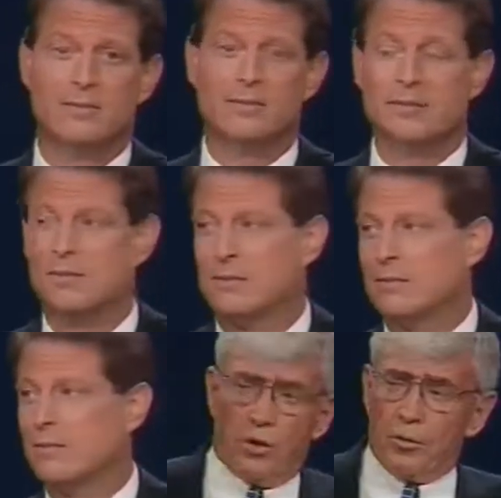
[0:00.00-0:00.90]

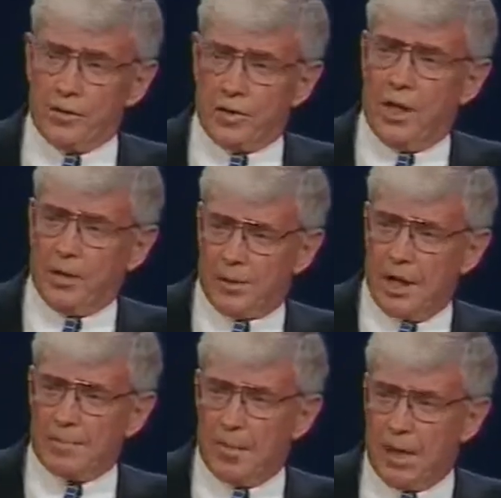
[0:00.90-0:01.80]
Many more results
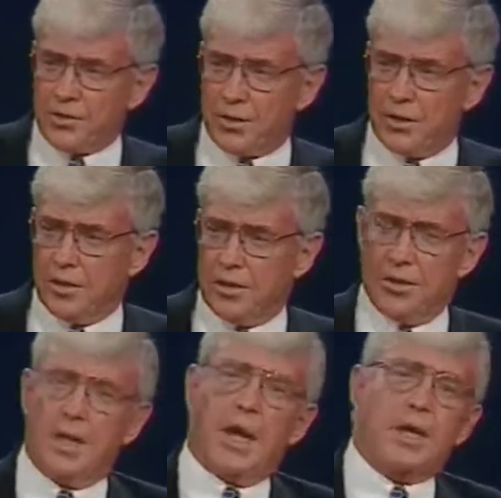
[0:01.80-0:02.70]
like Bosnia
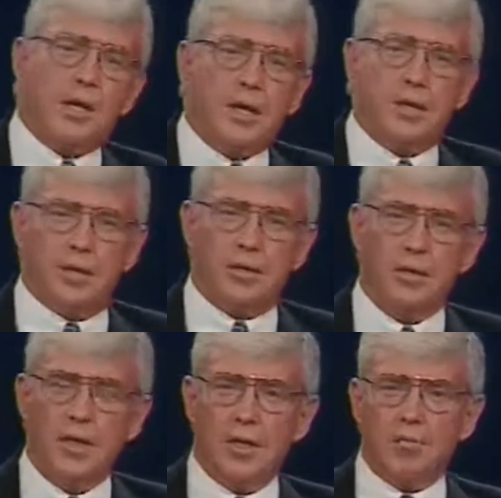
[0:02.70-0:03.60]
and Haiti and
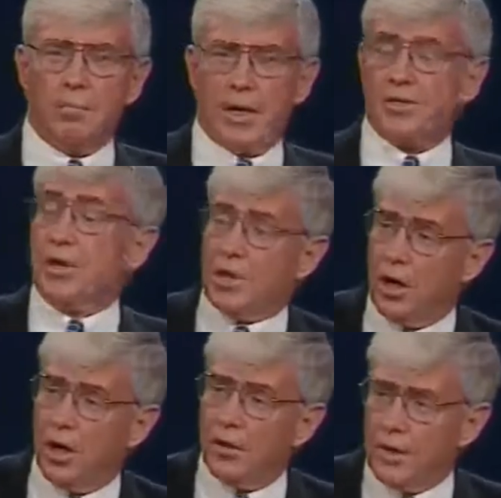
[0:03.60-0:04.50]

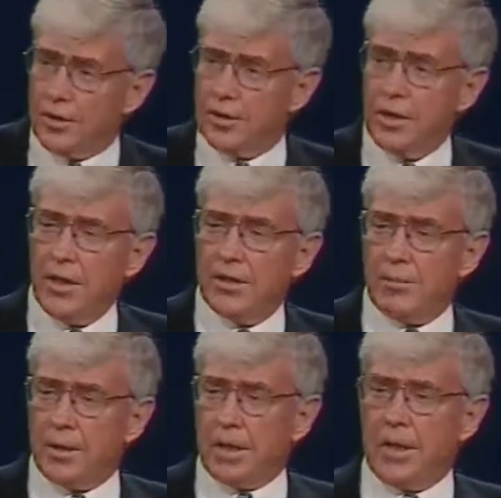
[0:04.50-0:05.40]
Mexico and the
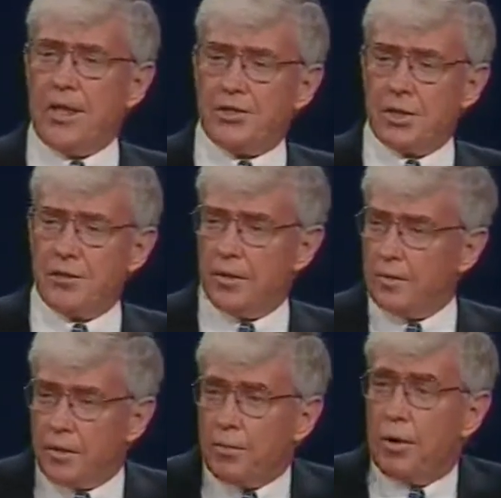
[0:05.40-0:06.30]
Middle East, and
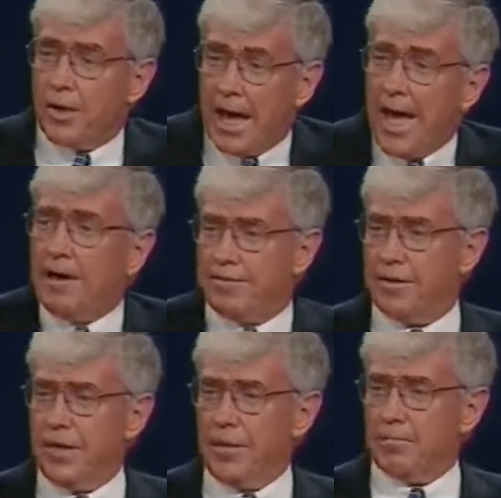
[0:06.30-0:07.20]
we won't have
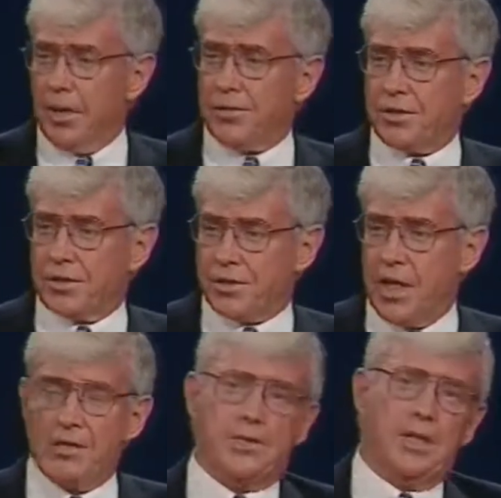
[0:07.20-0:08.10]
much
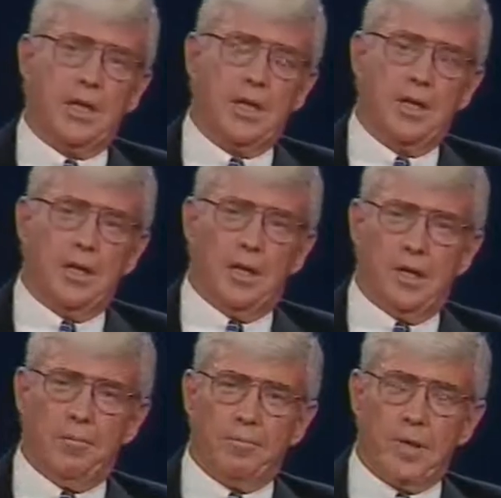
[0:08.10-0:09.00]
success.
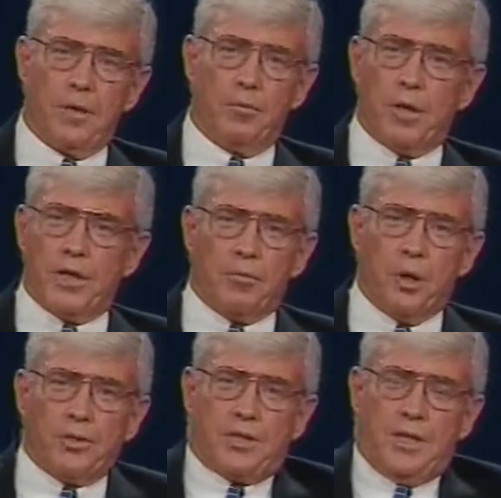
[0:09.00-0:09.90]
One of the
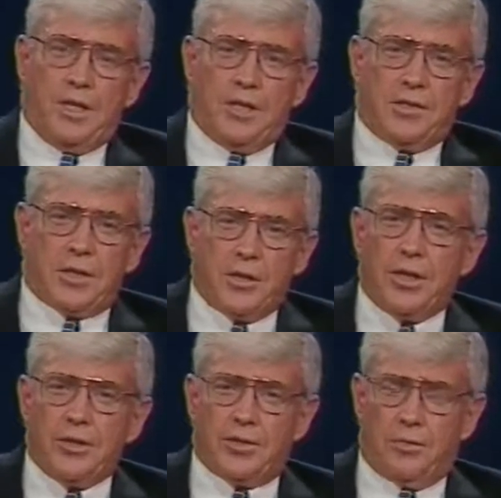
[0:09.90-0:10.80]
most serious